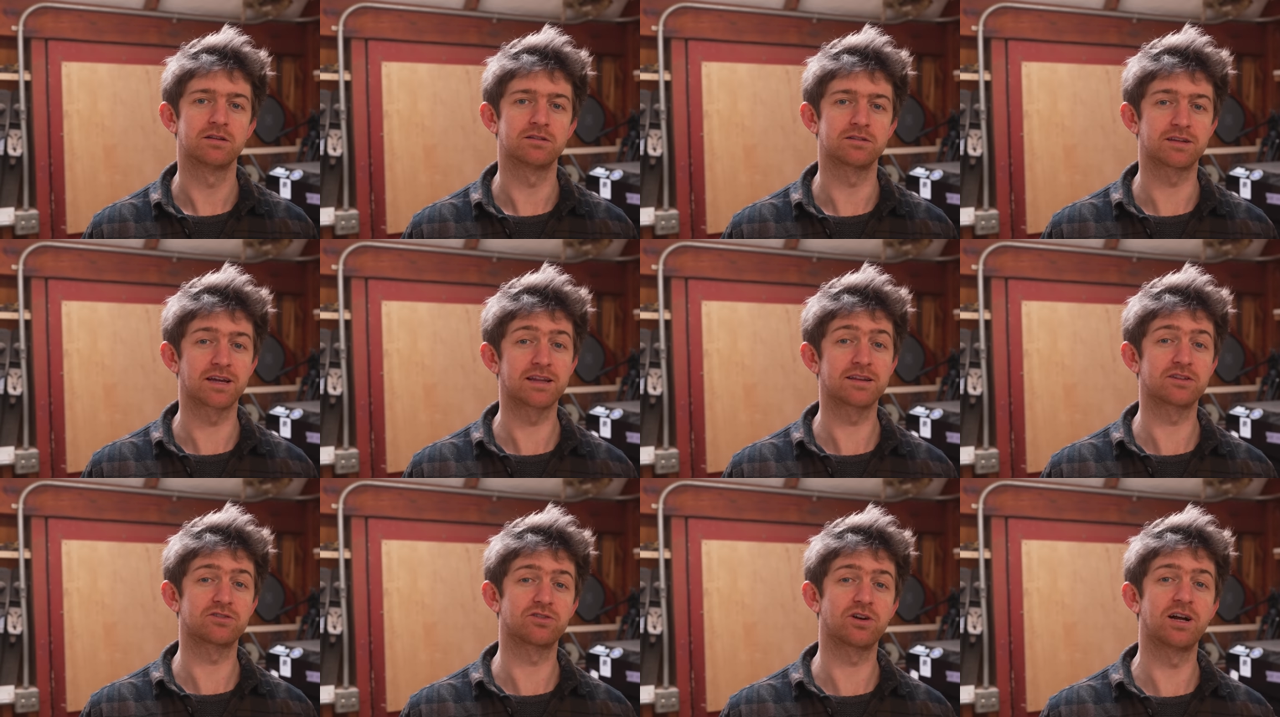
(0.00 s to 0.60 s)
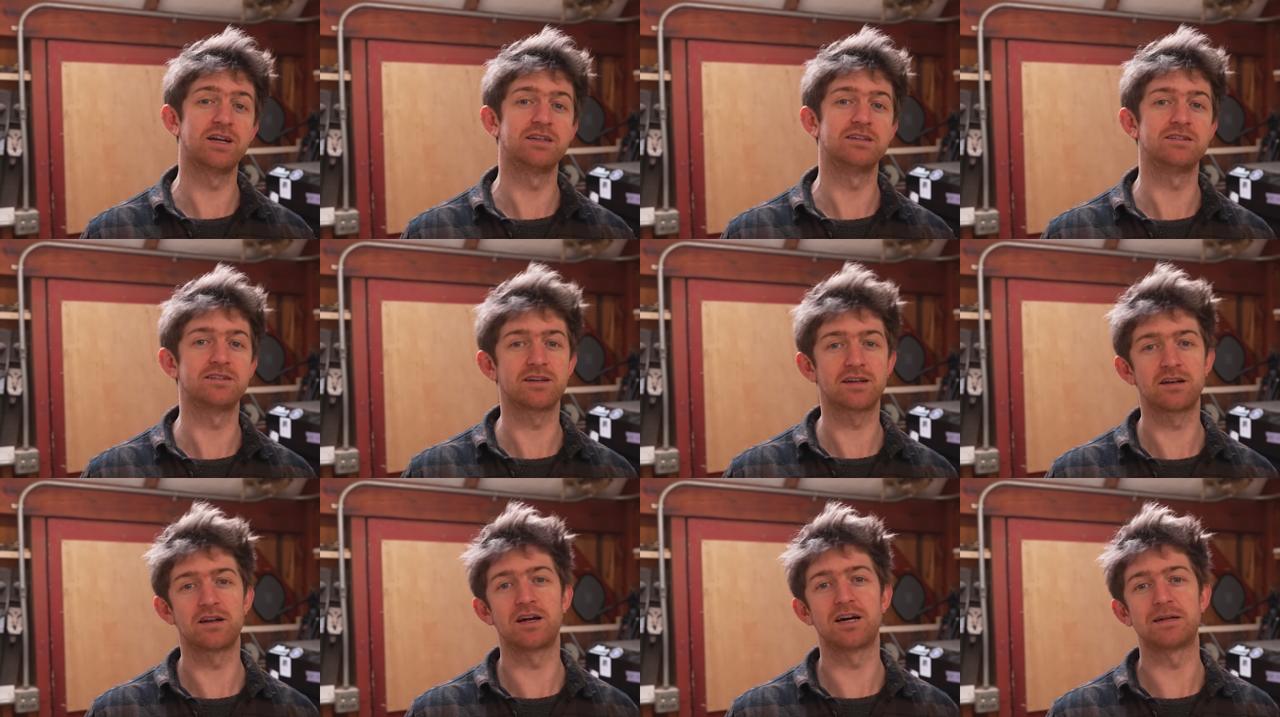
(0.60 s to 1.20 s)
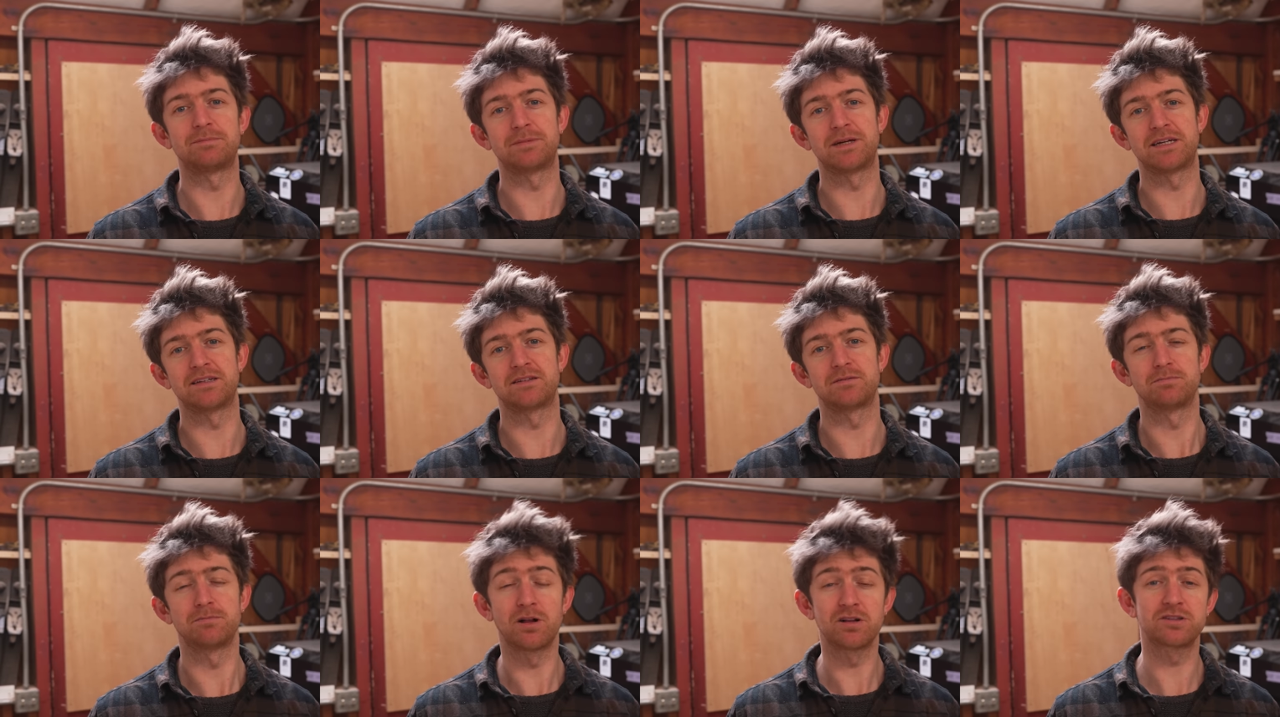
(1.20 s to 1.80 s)
To get this right, Zeal and I
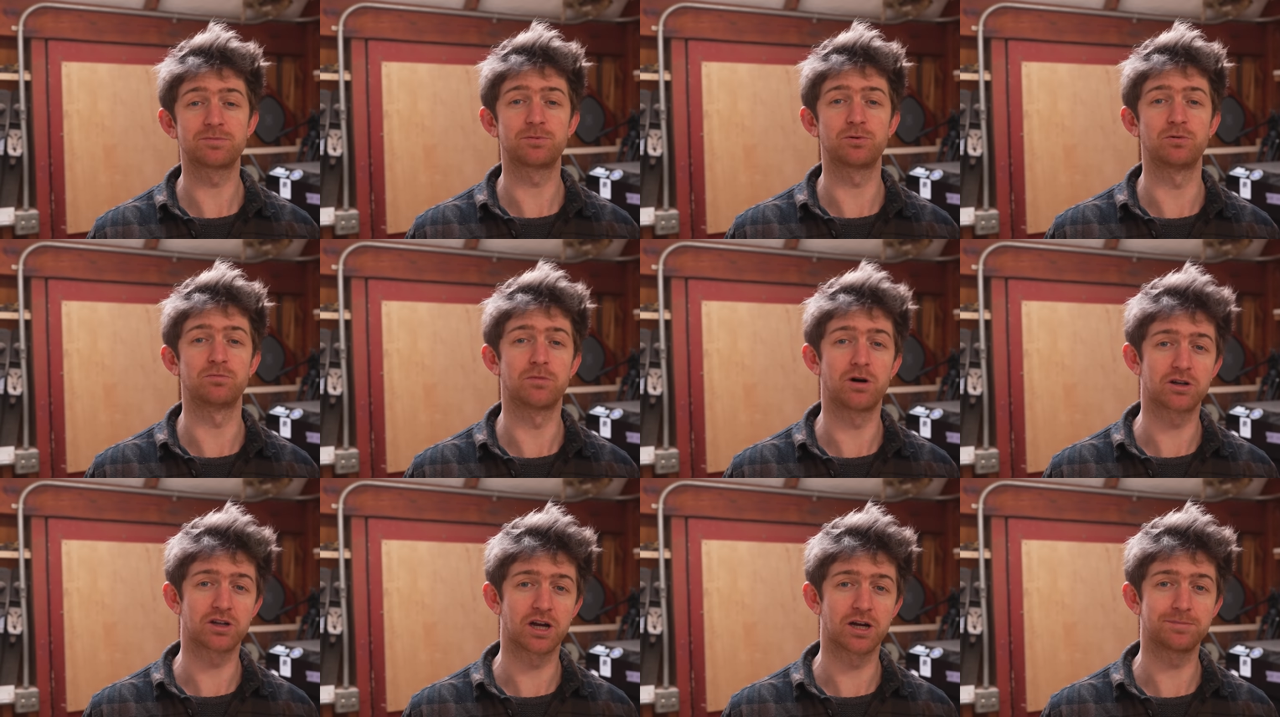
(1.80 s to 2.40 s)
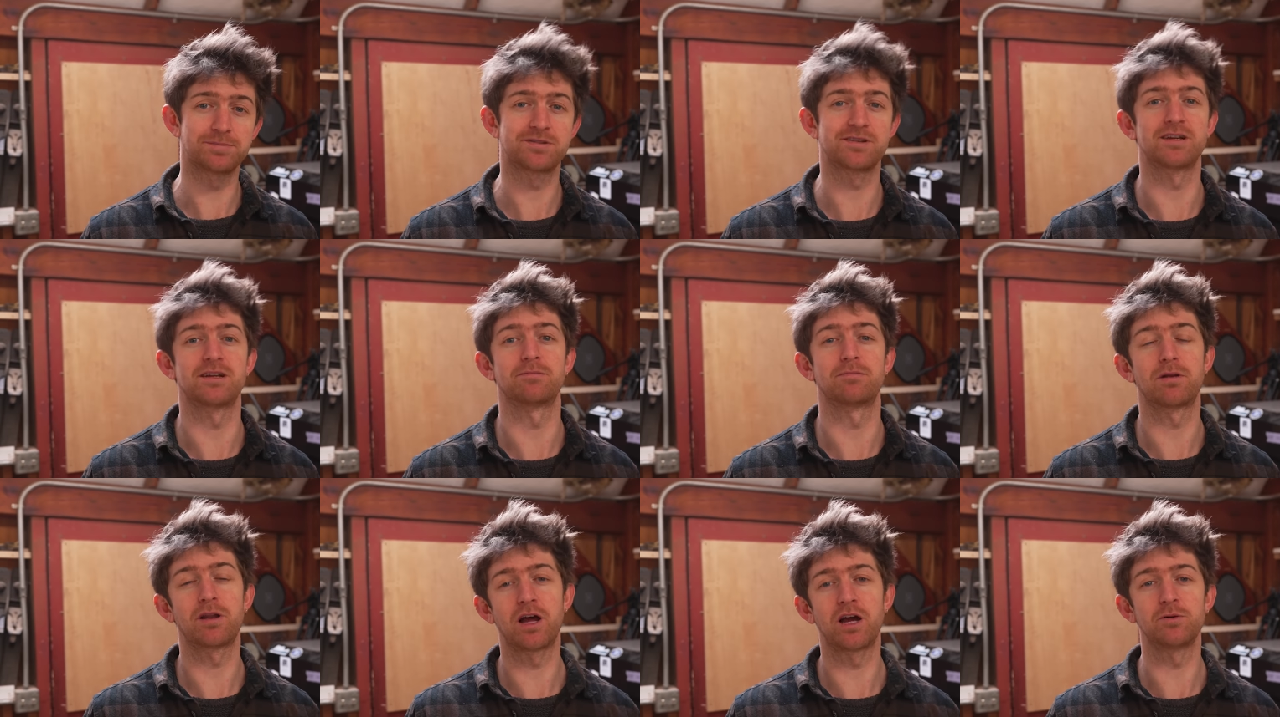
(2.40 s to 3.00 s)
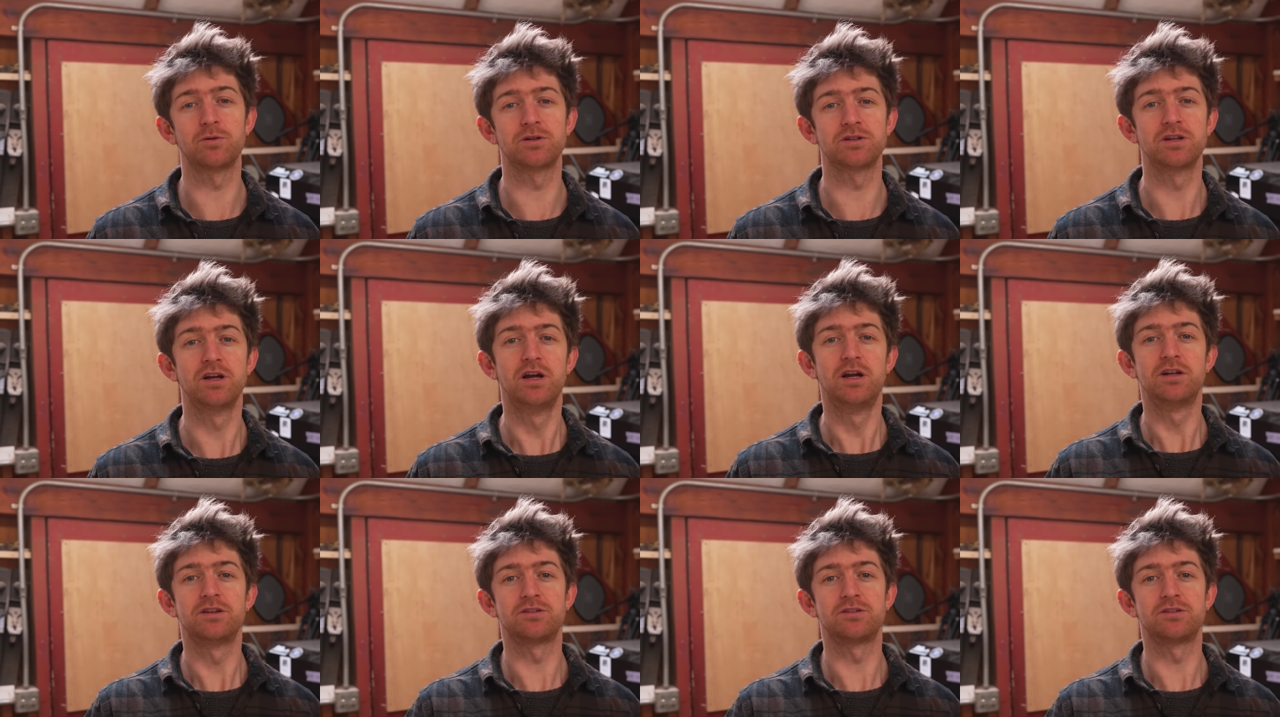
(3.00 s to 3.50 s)
made multiple mock-ups in plywood